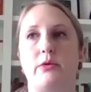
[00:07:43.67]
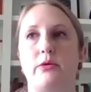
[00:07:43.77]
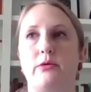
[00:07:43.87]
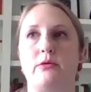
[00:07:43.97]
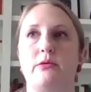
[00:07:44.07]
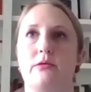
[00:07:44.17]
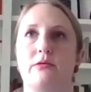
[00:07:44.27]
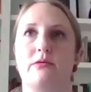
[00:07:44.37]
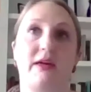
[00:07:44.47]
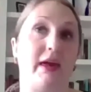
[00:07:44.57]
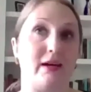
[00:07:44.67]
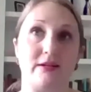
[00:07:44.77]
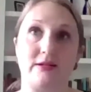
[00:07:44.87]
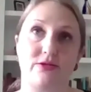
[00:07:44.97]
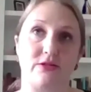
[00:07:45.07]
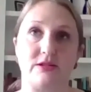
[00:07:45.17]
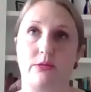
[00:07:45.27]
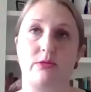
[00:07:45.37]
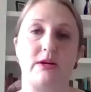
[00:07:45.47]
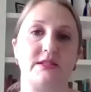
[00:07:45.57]
who can't for
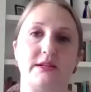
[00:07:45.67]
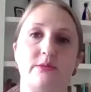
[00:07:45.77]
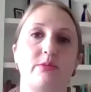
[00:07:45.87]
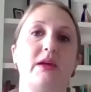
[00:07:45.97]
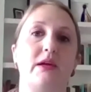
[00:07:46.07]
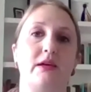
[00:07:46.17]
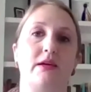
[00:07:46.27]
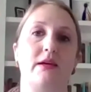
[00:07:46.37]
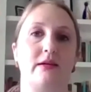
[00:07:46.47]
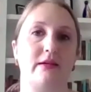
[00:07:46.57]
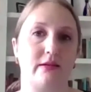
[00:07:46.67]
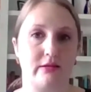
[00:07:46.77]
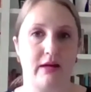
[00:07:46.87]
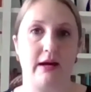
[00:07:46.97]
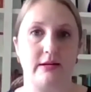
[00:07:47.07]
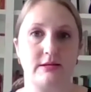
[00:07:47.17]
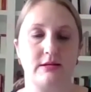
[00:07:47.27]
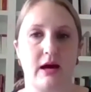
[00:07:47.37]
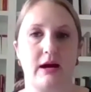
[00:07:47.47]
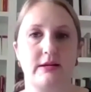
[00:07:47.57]
some reason be in class
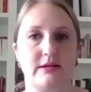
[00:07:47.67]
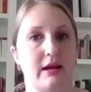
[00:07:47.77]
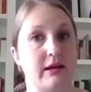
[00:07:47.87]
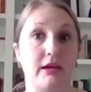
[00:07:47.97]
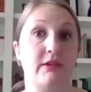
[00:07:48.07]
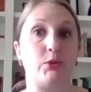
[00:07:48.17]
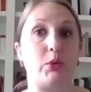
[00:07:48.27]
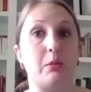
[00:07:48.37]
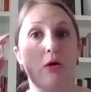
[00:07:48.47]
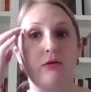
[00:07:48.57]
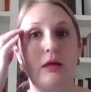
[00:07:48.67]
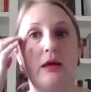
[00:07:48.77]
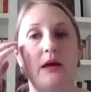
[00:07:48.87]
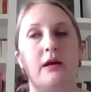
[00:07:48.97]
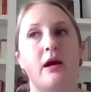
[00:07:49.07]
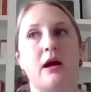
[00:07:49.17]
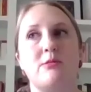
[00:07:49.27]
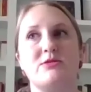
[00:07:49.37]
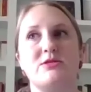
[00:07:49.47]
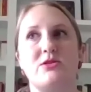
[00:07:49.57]
that day, even remotely,
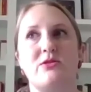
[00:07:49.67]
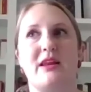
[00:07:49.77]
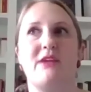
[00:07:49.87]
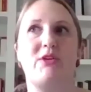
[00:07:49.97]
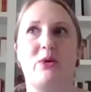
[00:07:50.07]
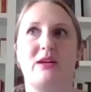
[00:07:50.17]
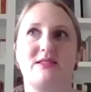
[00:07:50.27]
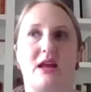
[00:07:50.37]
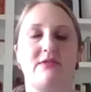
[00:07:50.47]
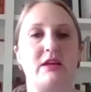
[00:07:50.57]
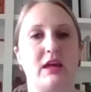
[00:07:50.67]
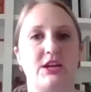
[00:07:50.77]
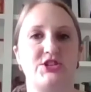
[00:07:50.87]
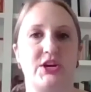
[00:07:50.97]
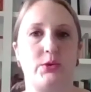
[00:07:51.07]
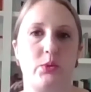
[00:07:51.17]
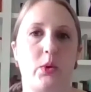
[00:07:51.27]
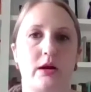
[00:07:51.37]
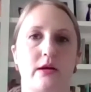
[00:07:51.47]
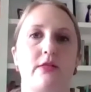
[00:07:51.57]
so that everyone is kind of engaging with
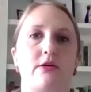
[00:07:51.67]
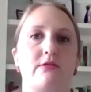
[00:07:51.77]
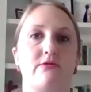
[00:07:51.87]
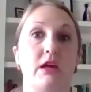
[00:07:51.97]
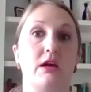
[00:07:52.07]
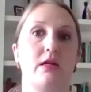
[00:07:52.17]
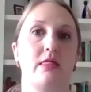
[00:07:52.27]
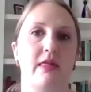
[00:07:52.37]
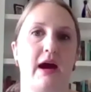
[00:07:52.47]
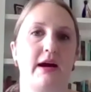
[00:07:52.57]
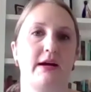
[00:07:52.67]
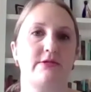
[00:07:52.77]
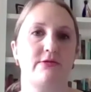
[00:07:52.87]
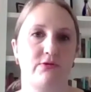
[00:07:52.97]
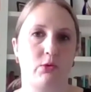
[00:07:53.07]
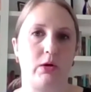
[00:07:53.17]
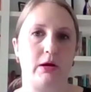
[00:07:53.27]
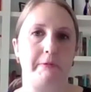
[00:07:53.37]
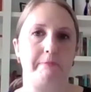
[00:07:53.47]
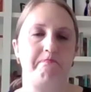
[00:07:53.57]
one another via that
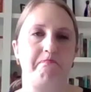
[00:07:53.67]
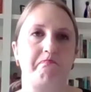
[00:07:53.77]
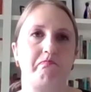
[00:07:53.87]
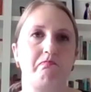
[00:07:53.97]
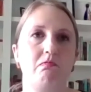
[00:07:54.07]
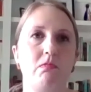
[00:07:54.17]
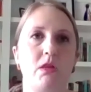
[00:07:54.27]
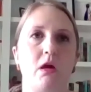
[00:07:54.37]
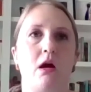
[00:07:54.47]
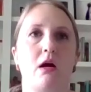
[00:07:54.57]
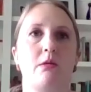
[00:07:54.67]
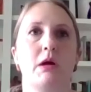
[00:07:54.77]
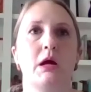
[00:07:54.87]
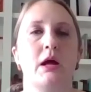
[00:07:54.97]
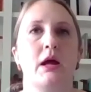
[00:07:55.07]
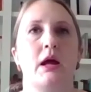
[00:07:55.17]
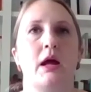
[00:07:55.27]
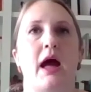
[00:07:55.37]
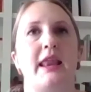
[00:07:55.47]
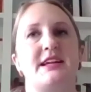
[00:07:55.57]
forum. And
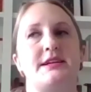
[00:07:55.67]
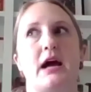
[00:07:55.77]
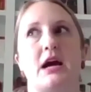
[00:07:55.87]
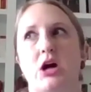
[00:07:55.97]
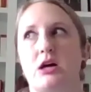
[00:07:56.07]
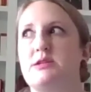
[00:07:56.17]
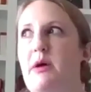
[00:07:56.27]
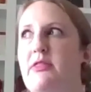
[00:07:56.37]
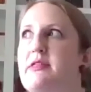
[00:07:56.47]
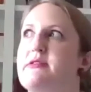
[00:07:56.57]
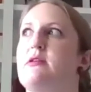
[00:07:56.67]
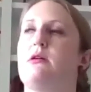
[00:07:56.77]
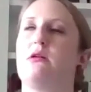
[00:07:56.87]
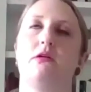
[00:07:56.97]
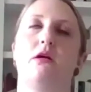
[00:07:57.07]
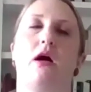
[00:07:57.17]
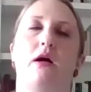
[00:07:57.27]
I talked about this a little